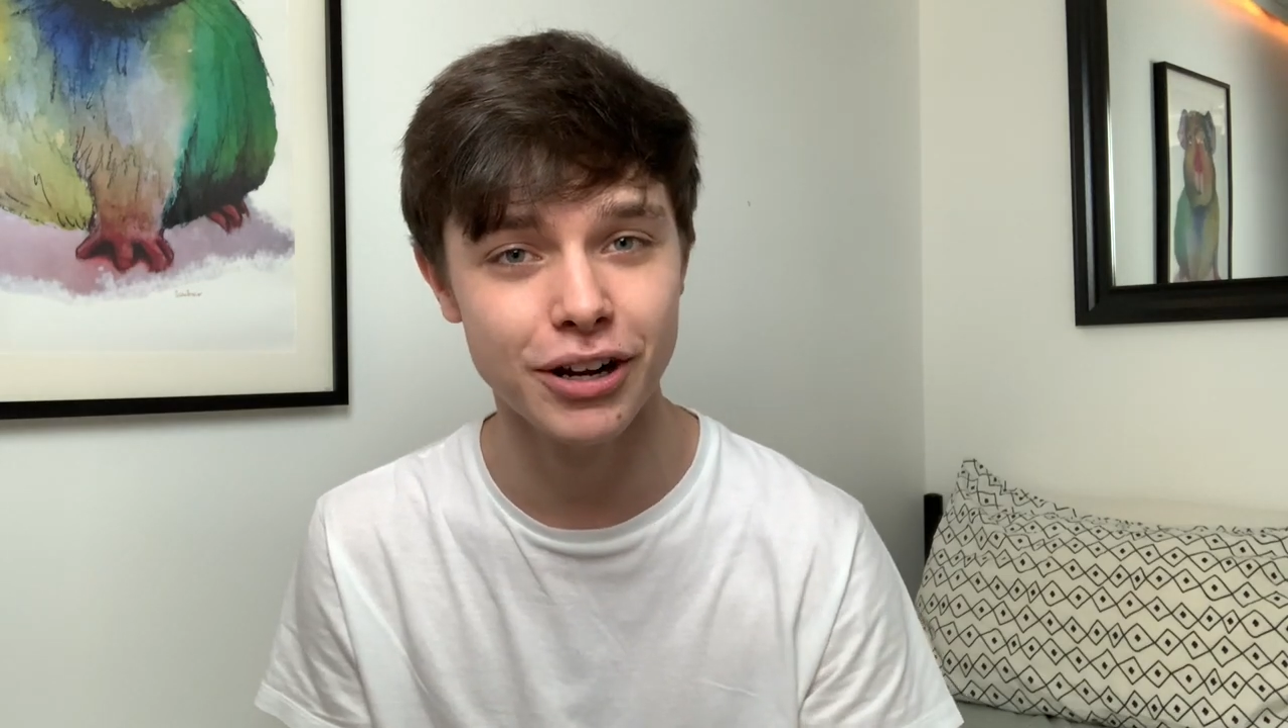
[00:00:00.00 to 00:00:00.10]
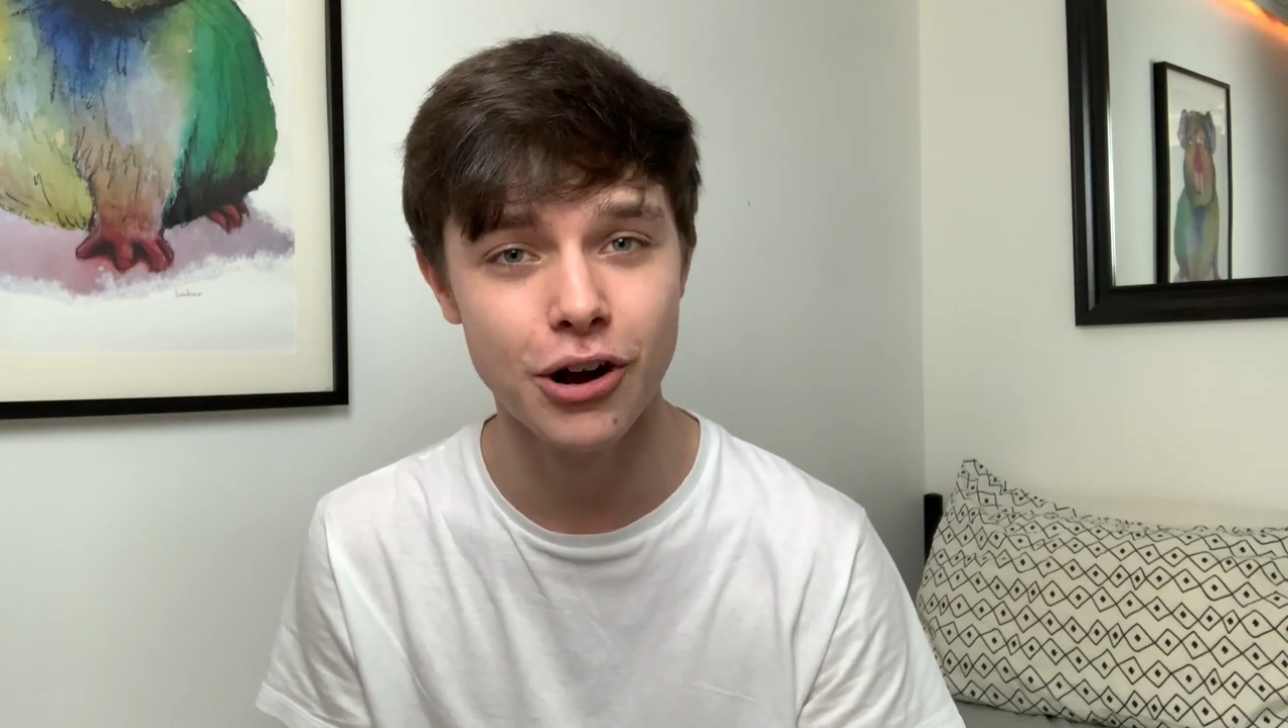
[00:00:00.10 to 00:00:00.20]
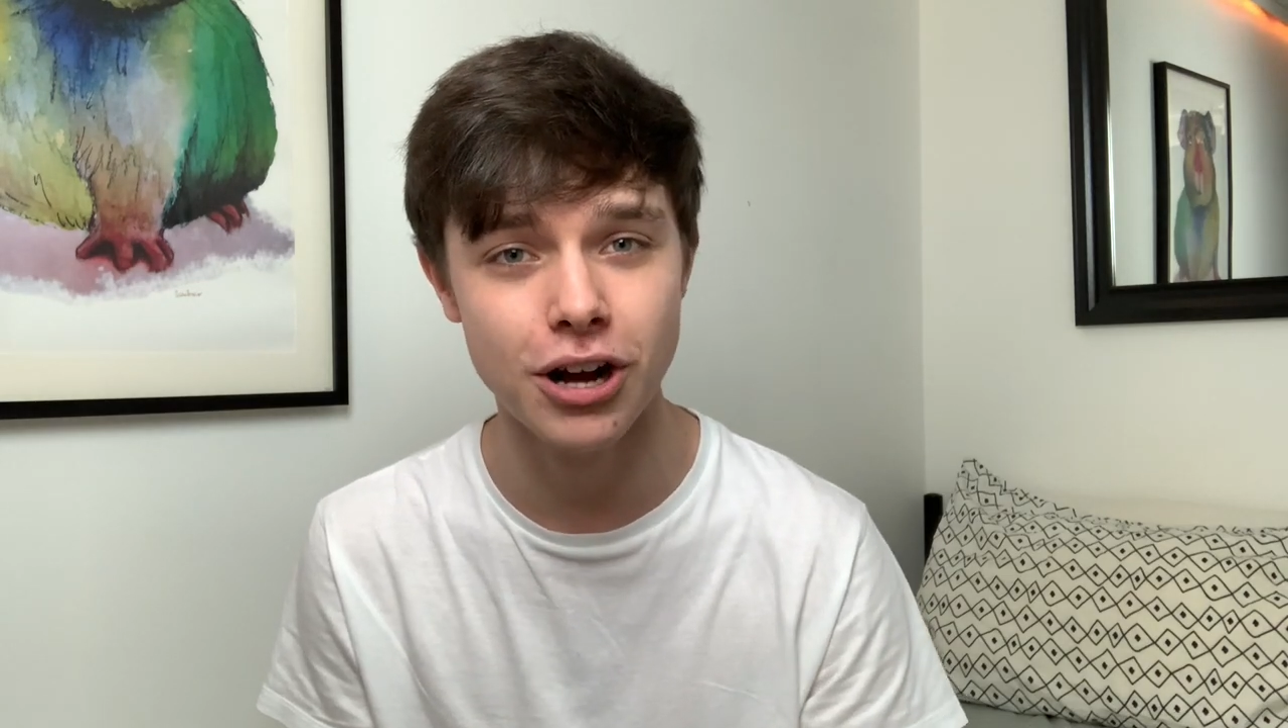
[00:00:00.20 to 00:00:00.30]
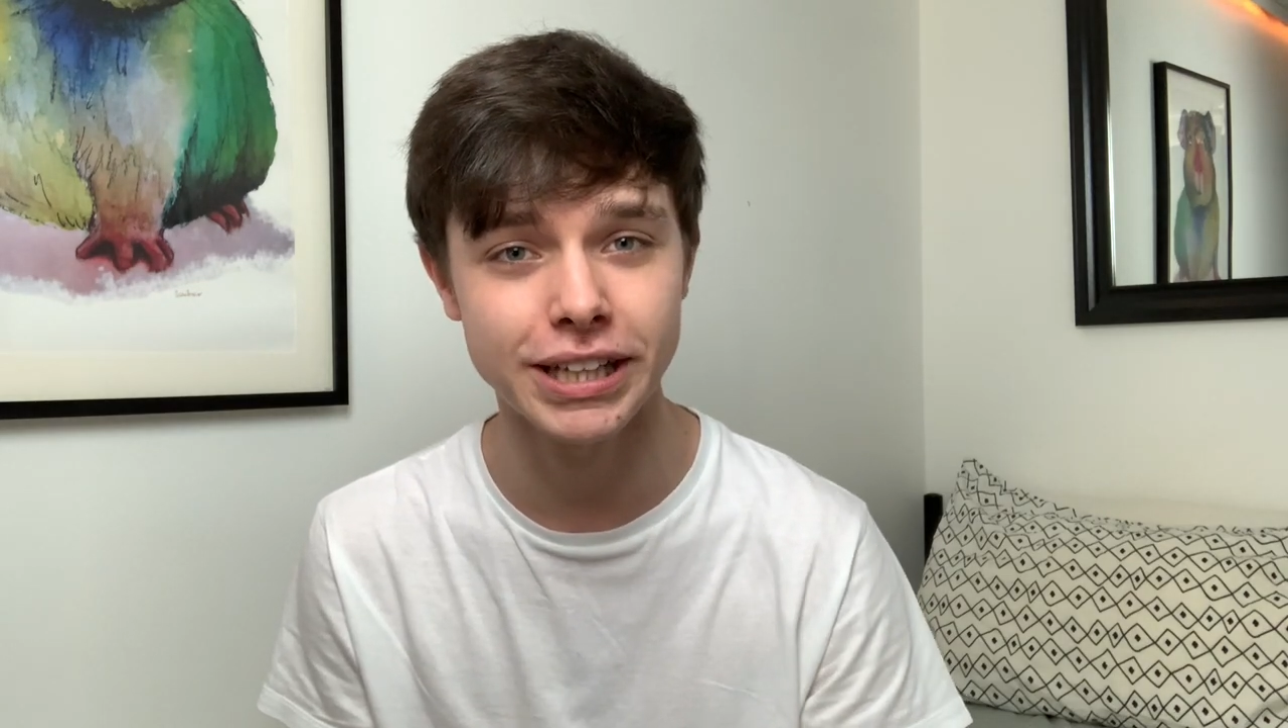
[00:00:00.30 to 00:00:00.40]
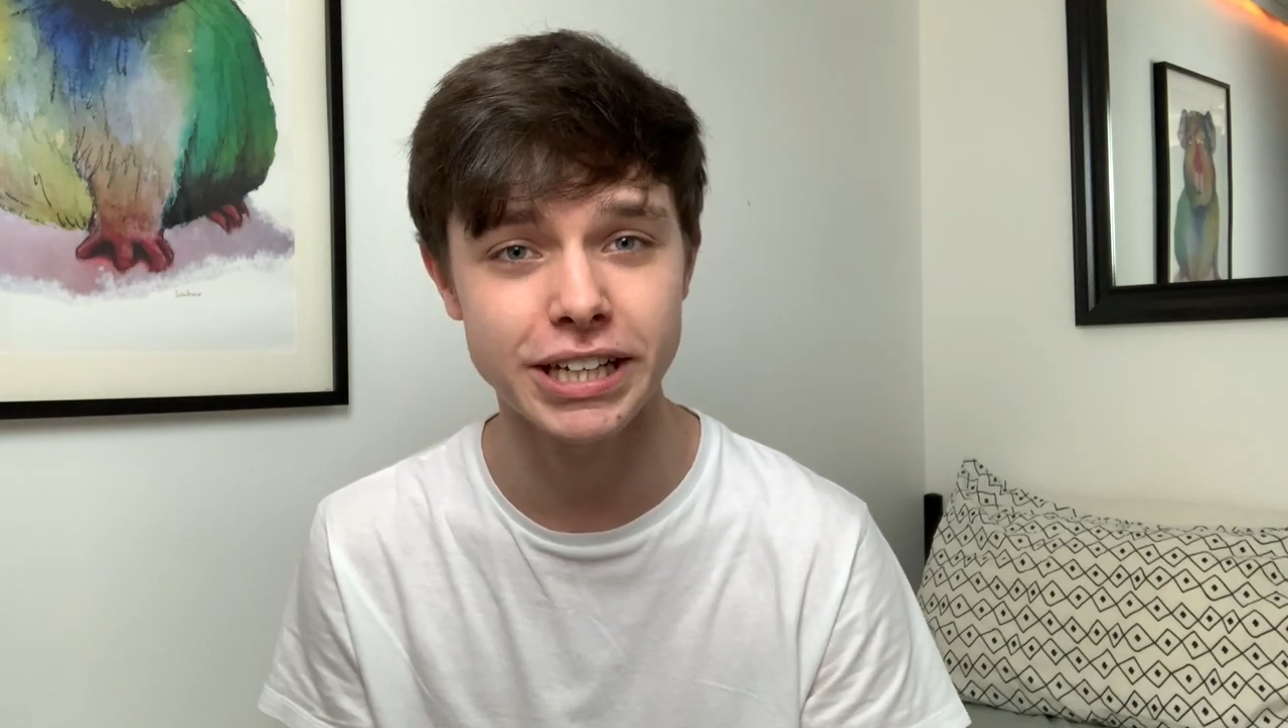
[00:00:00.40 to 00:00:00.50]
at
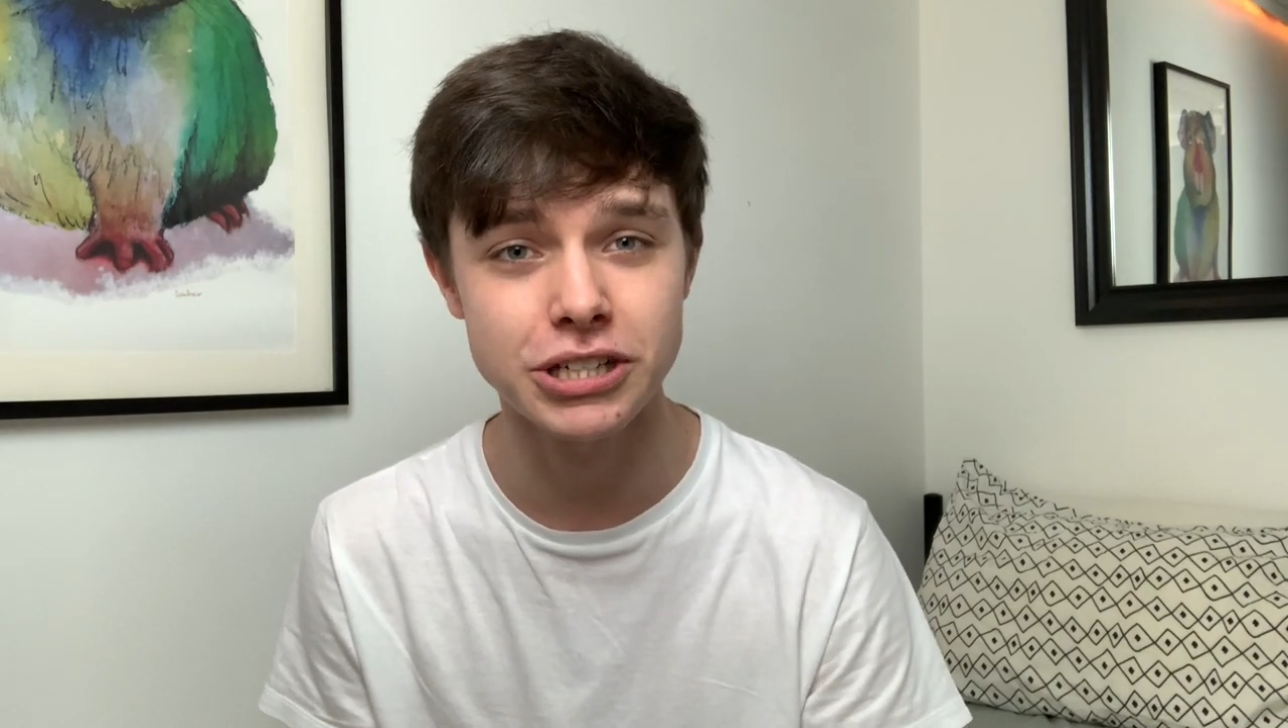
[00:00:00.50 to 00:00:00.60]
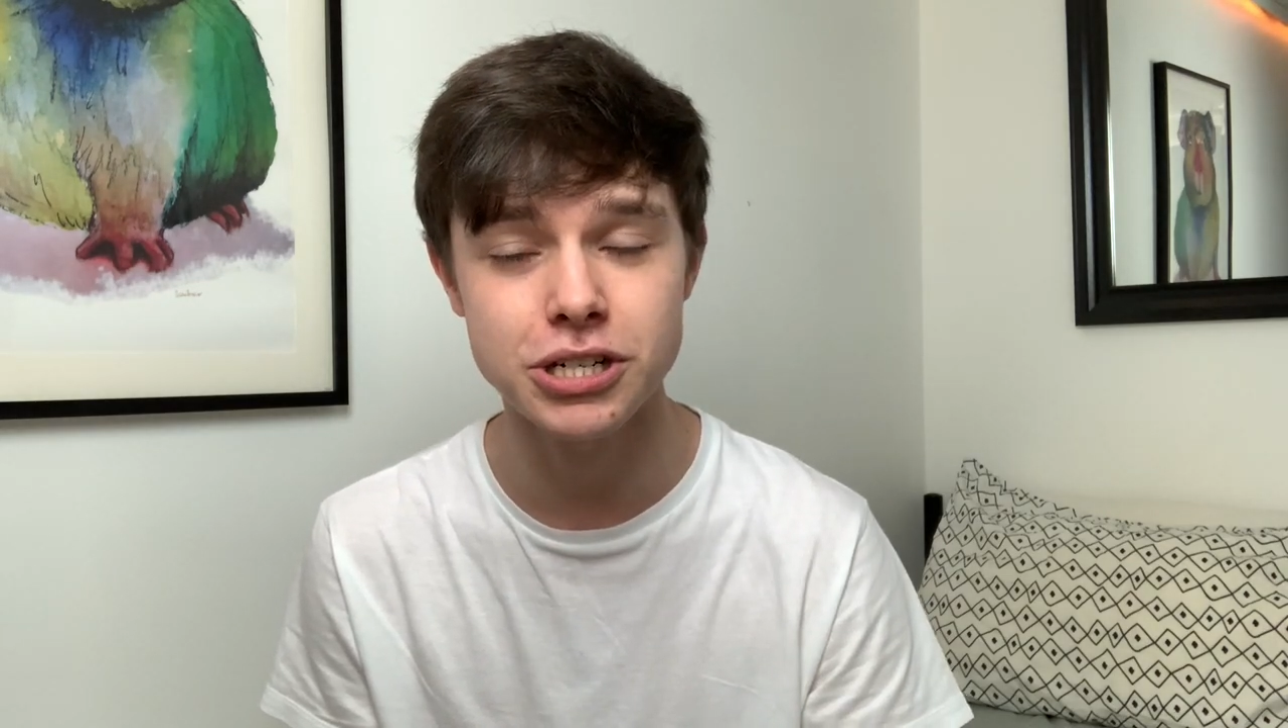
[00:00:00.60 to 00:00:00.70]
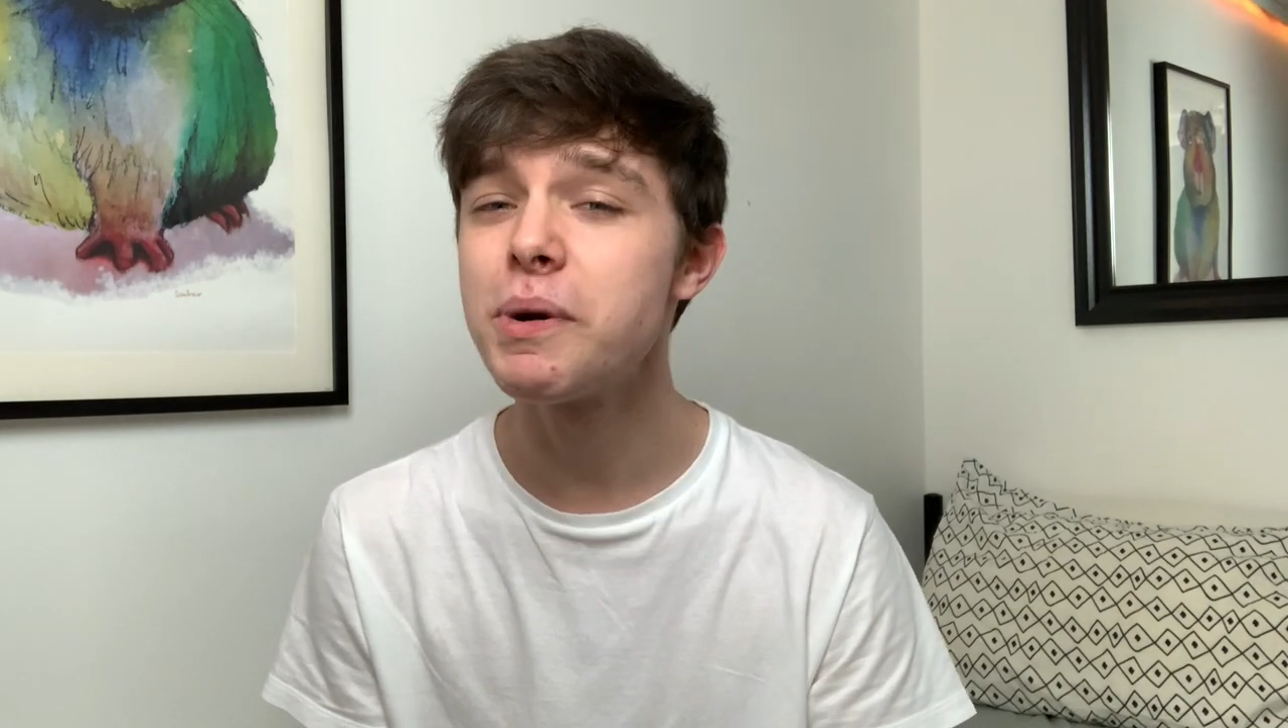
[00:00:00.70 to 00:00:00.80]
college,